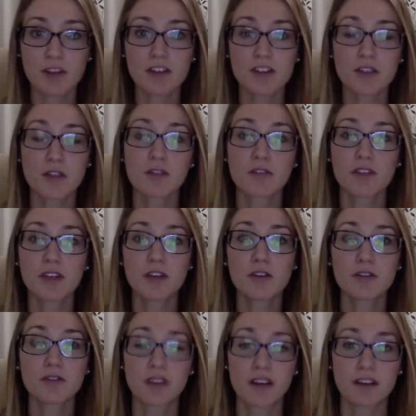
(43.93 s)
So if
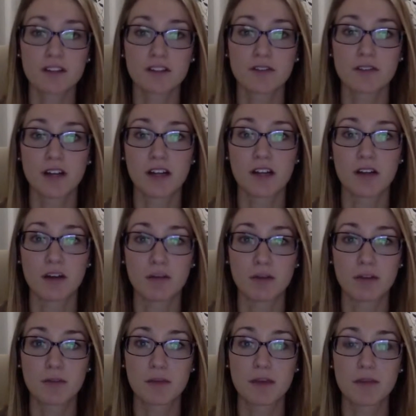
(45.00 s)
you fail to follow up
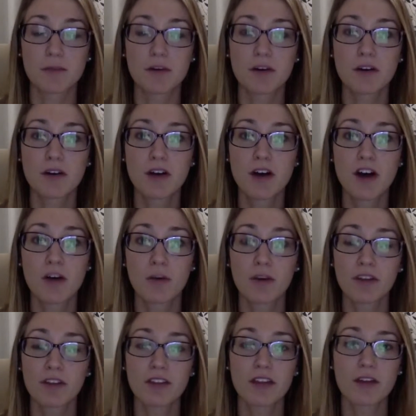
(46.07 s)
with people,
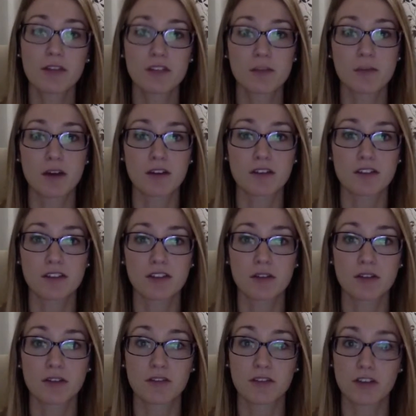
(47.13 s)
whether they respond to you
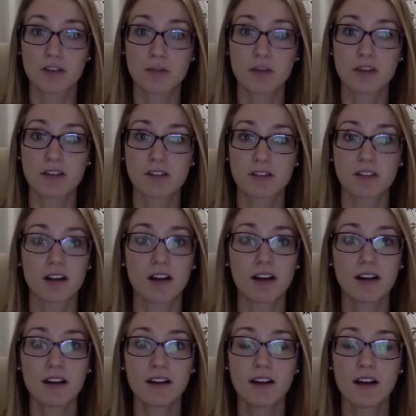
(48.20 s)
in the first place or
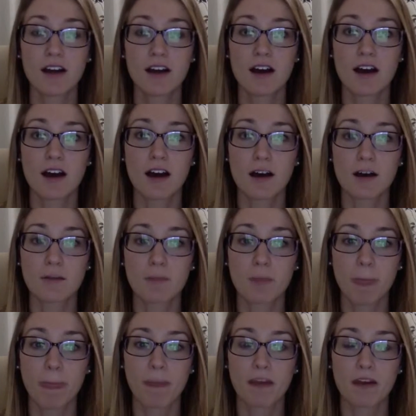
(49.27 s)
not,
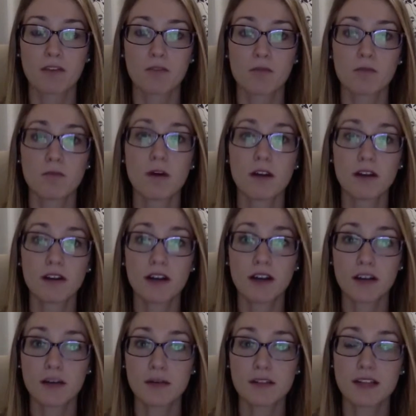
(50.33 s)
one, you're not
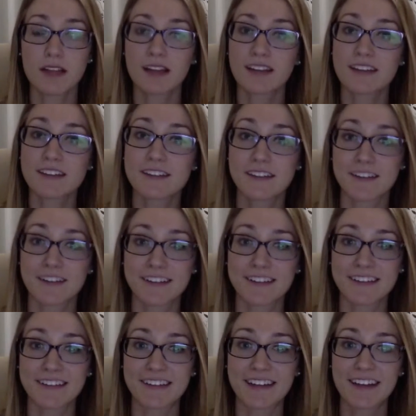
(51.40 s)
going to be taken as
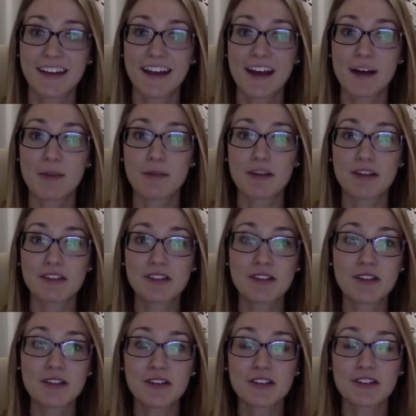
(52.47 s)
seriously, but
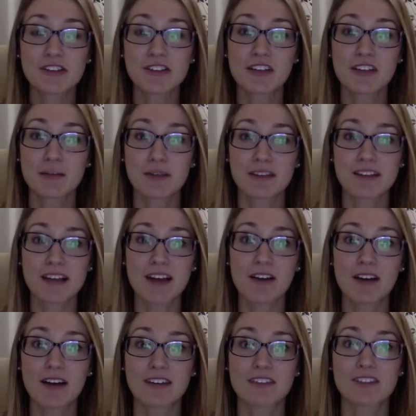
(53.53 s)
two, you're just going to miss
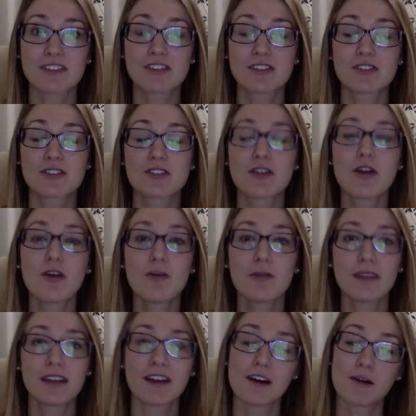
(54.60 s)
out on so
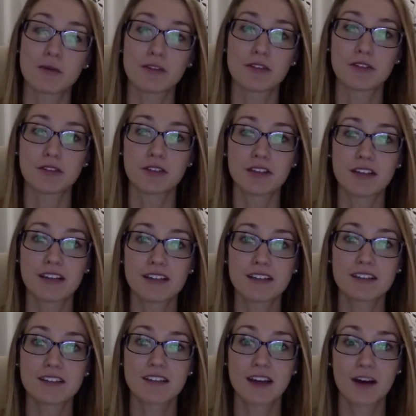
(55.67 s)
many
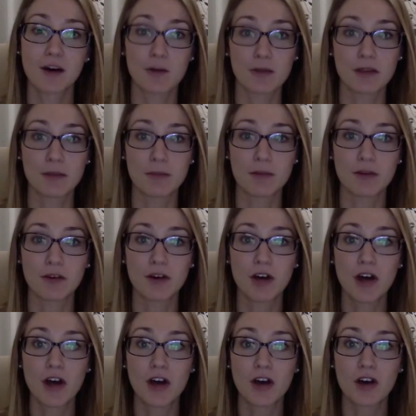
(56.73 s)
opportunities to help people
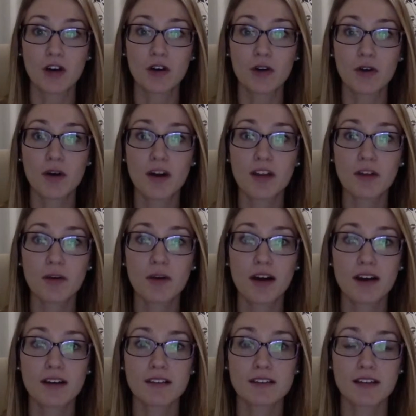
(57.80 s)
who
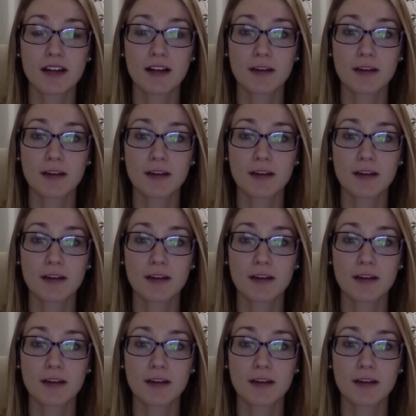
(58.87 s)
otherwise